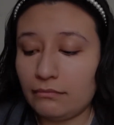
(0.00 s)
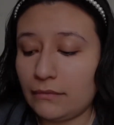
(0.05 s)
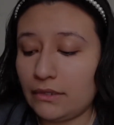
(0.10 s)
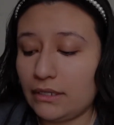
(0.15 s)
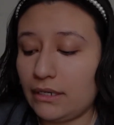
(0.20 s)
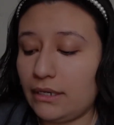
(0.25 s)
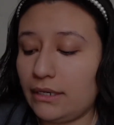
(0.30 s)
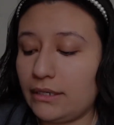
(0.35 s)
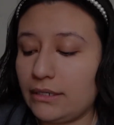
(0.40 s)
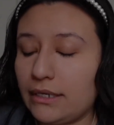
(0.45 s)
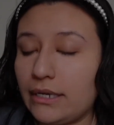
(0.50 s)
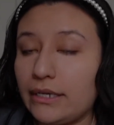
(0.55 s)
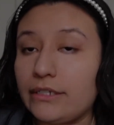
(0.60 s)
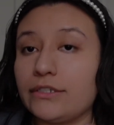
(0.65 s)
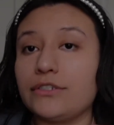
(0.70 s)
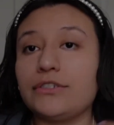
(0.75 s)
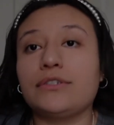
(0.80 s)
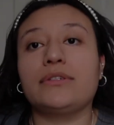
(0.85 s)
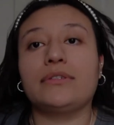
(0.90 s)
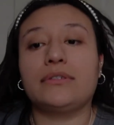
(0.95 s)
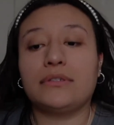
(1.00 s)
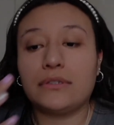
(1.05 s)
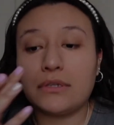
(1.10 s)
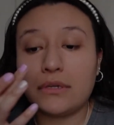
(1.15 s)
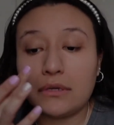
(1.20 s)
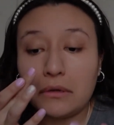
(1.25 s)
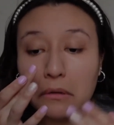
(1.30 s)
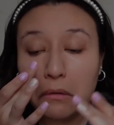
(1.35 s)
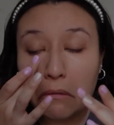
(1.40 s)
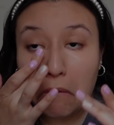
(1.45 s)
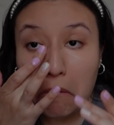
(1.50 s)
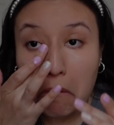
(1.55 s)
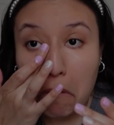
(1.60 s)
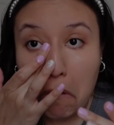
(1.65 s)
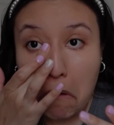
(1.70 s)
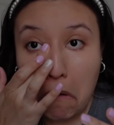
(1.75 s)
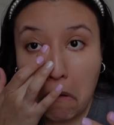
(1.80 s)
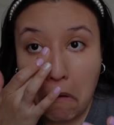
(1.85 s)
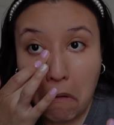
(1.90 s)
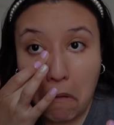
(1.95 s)
and I just
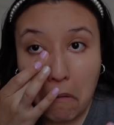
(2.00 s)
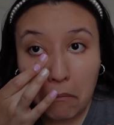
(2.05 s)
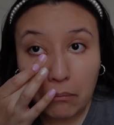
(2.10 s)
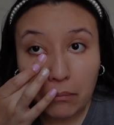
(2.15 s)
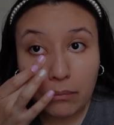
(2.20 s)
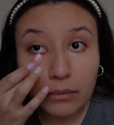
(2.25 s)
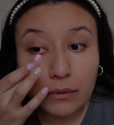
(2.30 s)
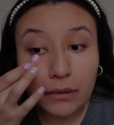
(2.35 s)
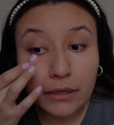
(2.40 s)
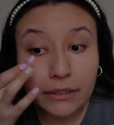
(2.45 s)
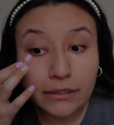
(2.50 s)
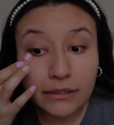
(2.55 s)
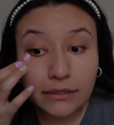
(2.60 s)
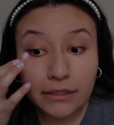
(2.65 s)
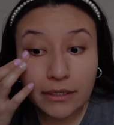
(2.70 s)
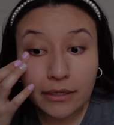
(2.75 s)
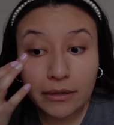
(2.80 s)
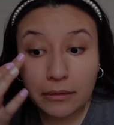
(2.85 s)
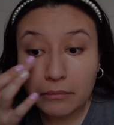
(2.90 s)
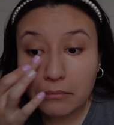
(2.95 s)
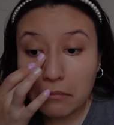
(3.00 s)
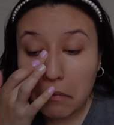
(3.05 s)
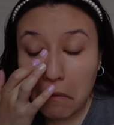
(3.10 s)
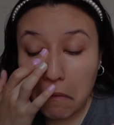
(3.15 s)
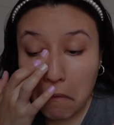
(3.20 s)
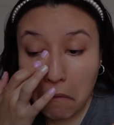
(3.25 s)
blend them,